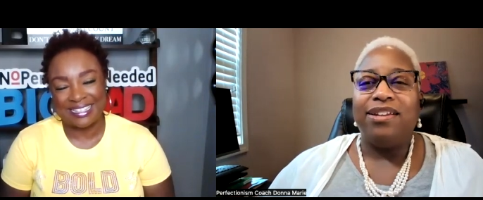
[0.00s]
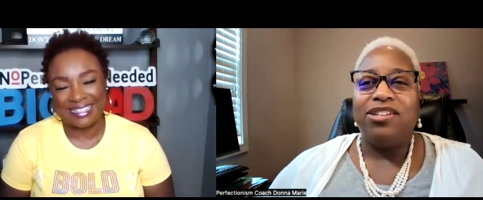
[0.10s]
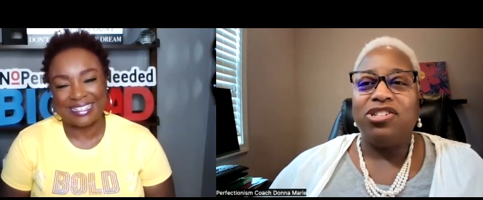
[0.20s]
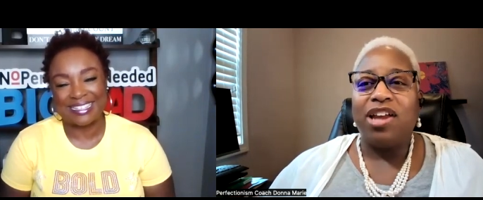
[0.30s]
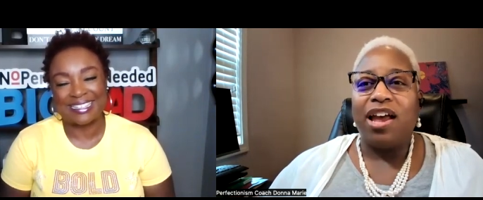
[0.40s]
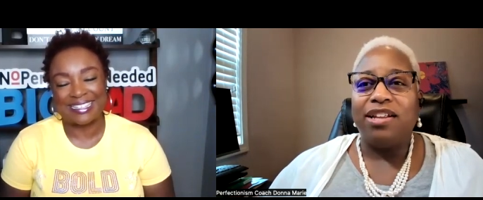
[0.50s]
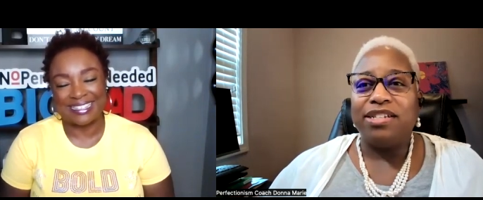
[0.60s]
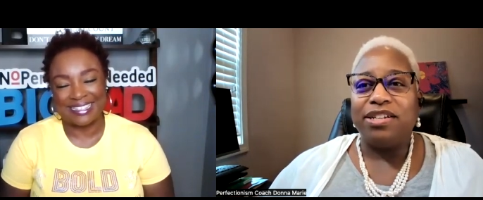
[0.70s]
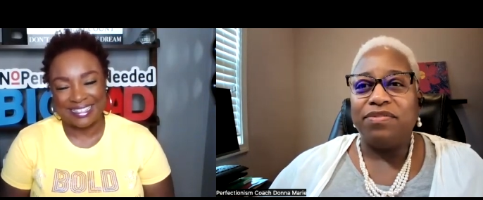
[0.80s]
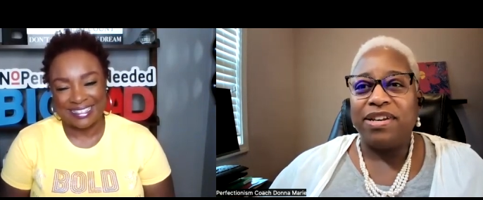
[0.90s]

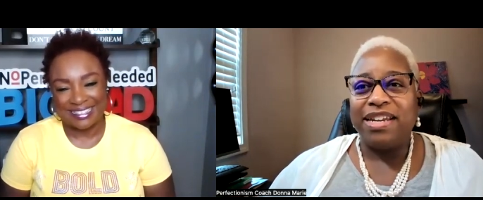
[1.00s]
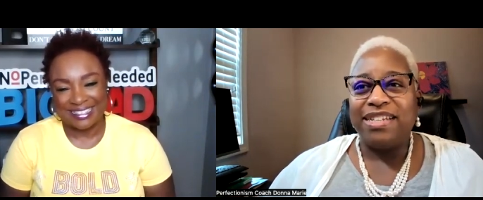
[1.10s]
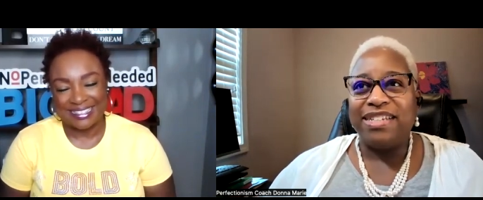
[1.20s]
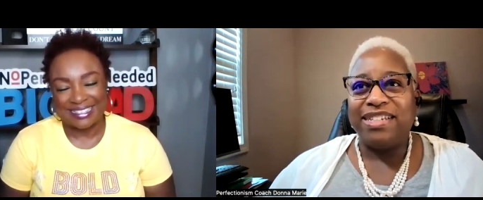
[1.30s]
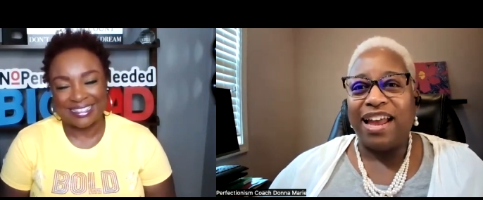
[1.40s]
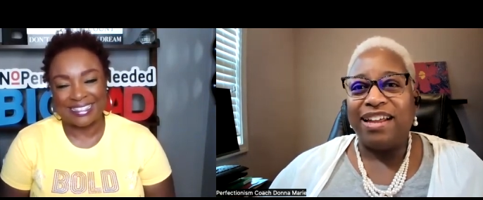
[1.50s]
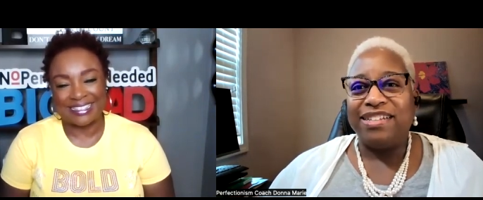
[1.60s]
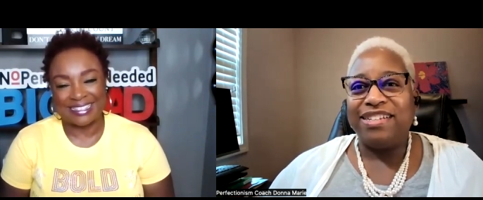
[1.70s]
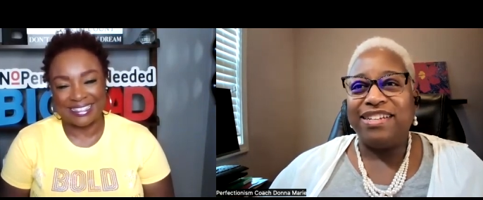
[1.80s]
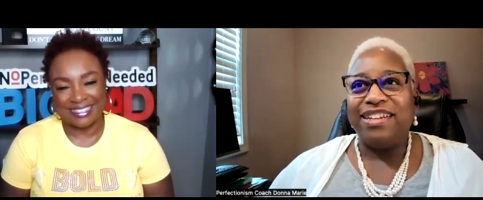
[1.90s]
Speaker 1: Johnson, Vaneese
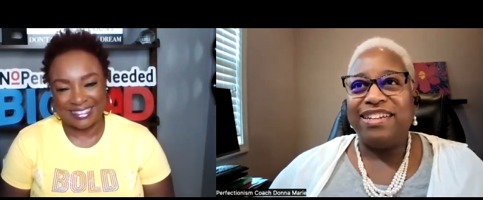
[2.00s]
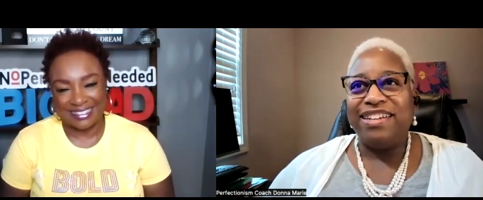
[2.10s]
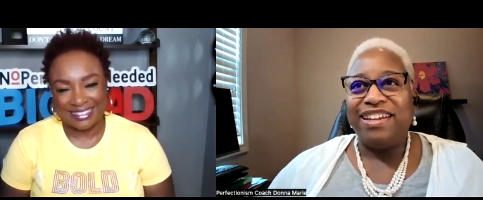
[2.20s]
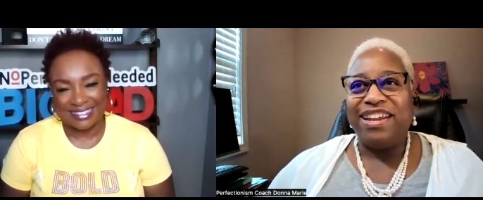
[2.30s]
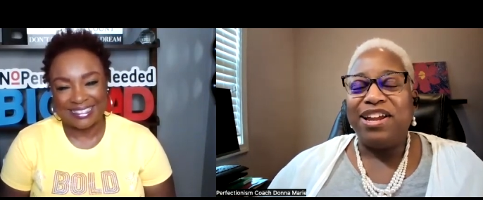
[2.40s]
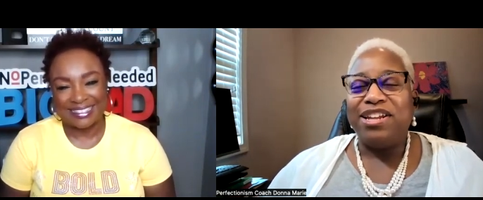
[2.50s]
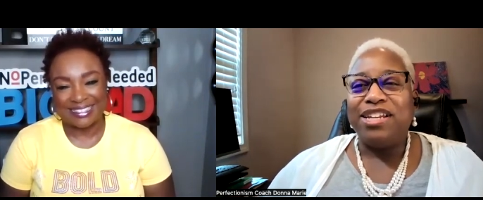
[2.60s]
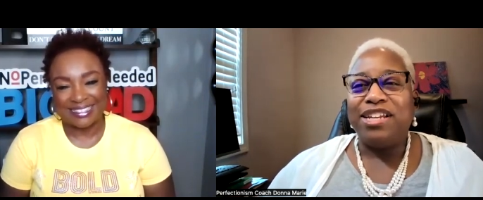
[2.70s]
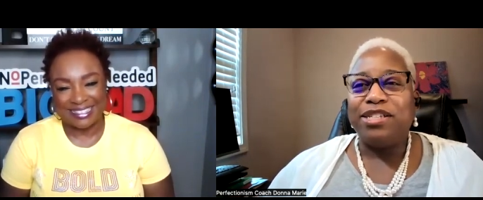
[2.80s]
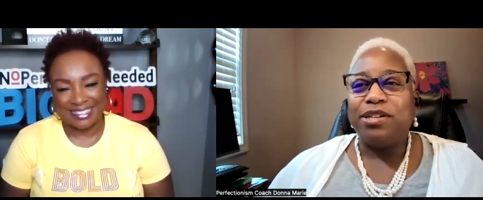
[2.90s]
Johnson.
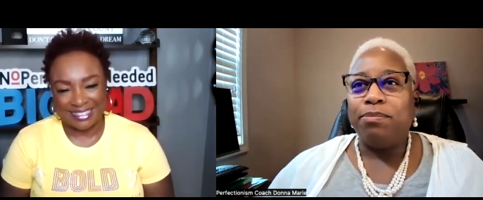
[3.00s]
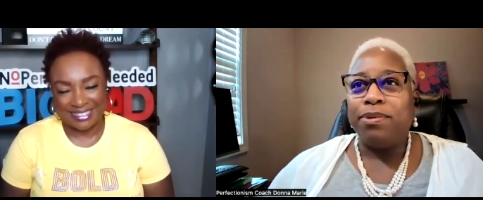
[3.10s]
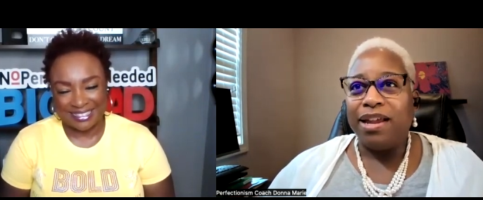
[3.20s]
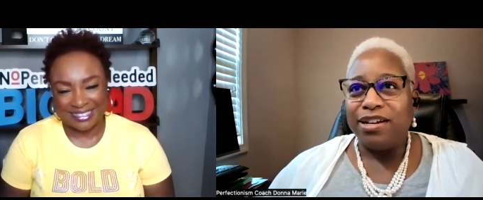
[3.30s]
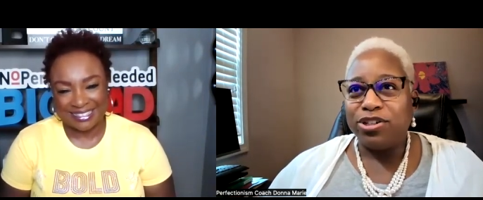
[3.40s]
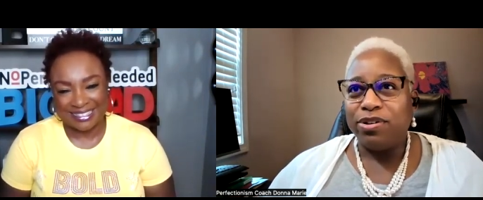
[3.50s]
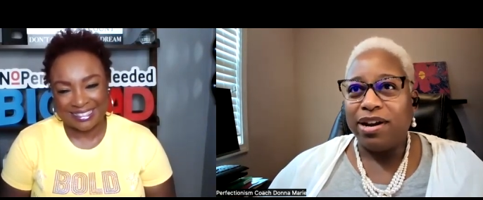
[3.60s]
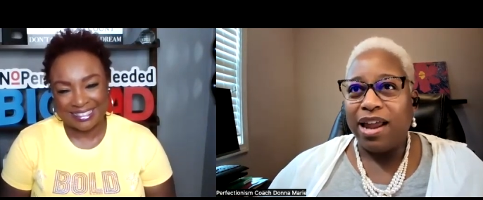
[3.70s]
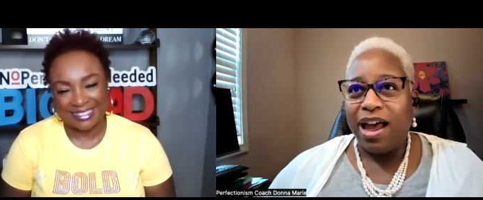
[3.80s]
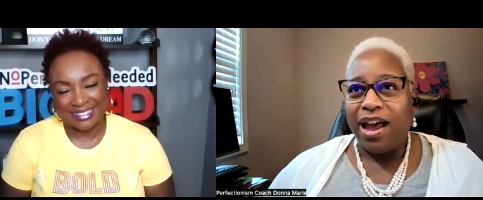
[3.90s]
It's a pleasure and an